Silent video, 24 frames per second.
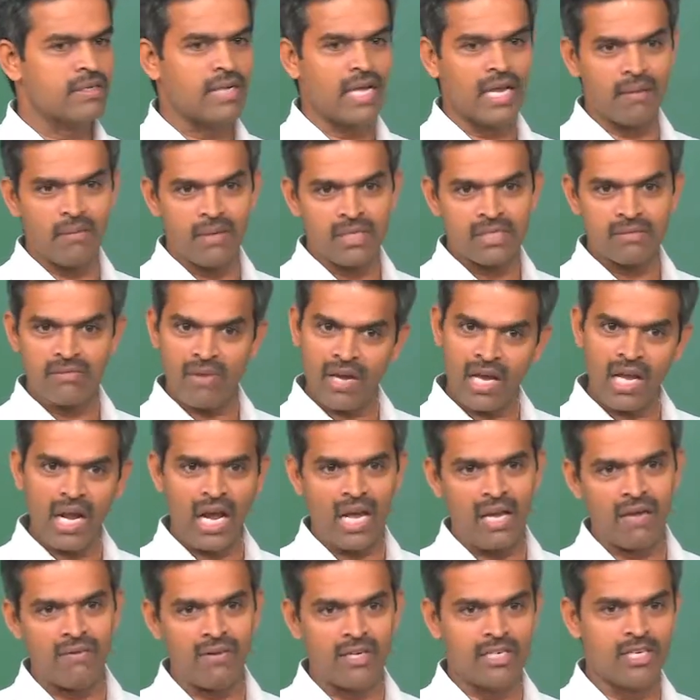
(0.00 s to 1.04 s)
dynamics where
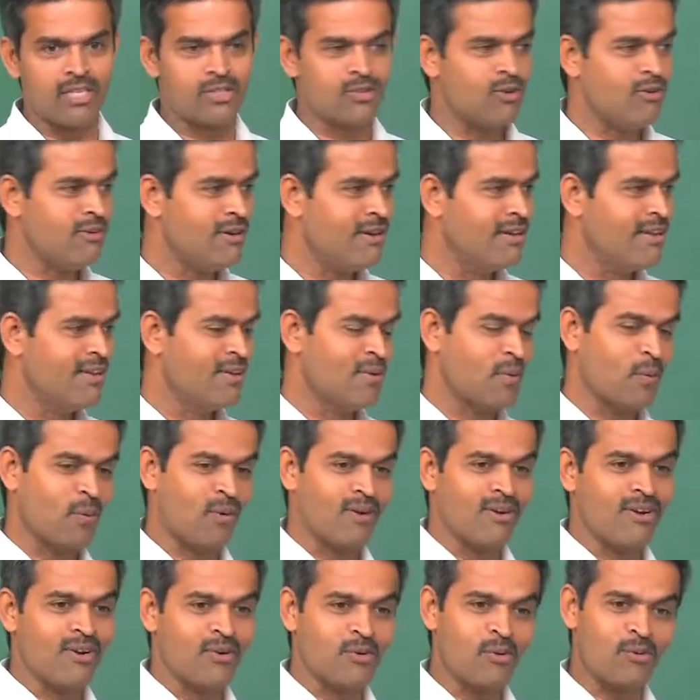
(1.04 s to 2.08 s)
I have understood
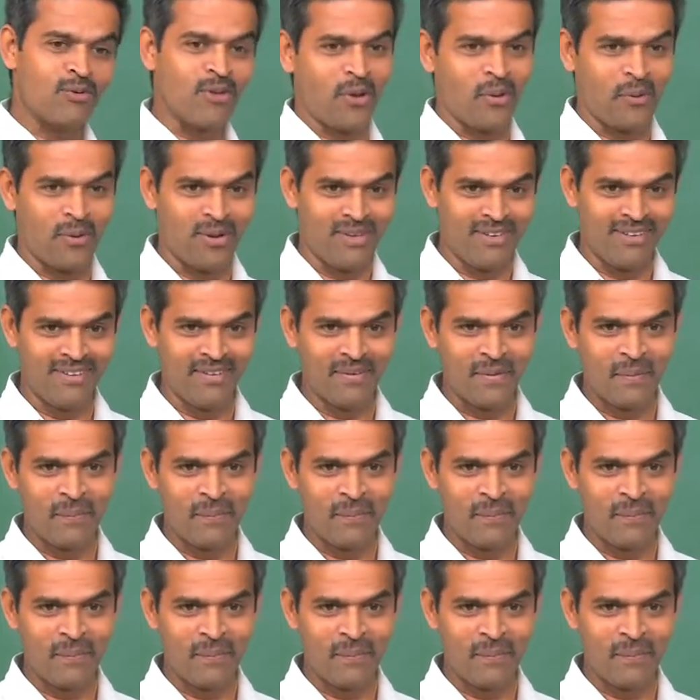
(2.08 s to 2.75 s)
1 and 2 thoroughly.